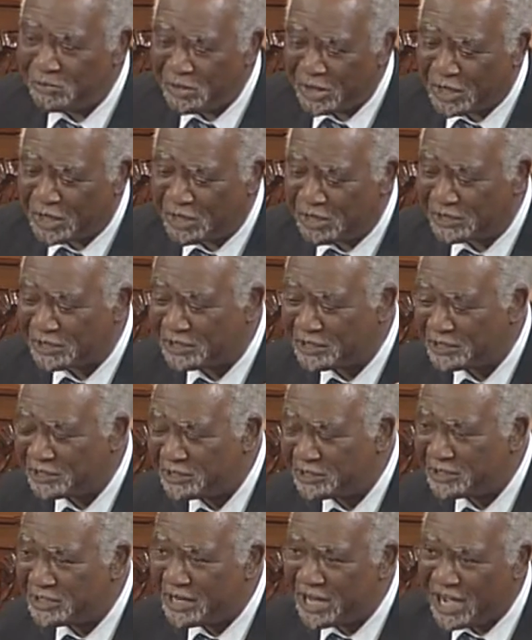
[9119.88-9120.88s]
because
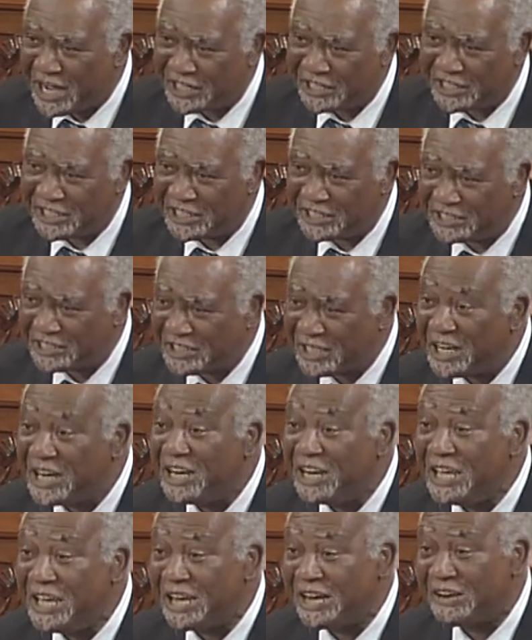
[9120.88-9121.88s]
it's not as
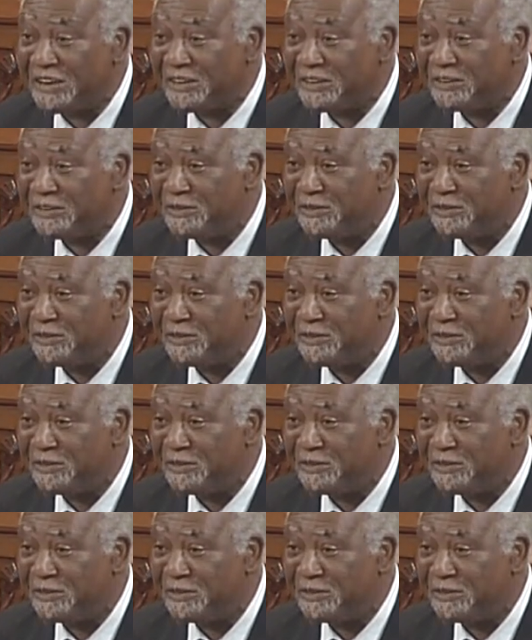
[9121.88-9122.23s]
clear